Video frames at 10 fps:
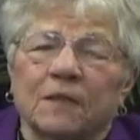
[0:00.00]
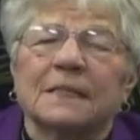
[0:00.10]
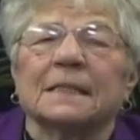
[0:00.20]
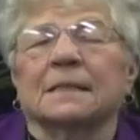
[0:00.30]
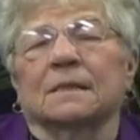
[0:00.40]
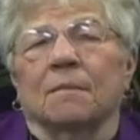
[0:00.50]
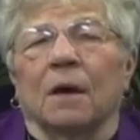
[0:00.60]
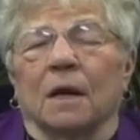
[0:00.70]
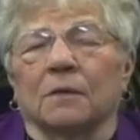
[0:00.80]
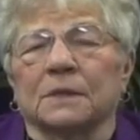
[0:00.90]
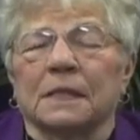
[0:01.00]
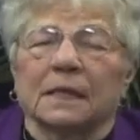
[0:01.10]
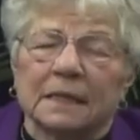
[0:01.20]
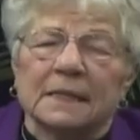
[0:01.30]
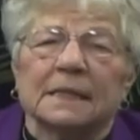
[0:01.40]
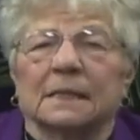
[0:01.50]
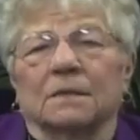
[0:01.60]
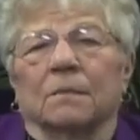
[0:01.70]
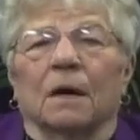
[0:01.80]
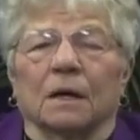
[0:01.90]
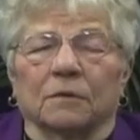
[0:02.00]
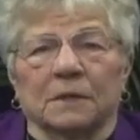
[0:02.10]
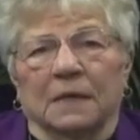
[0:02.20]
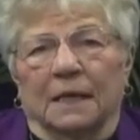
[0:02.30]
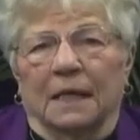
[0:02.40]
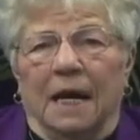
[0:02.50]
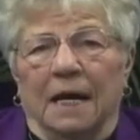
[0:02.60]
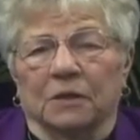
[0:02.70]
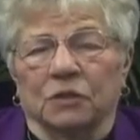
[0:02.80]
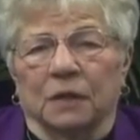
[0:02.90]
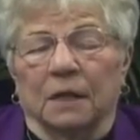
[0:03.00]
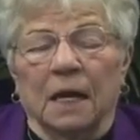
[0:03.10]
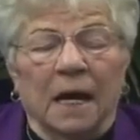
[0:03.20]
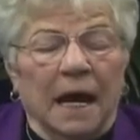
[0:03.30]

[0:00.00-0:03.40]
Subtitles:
this is democracy in action.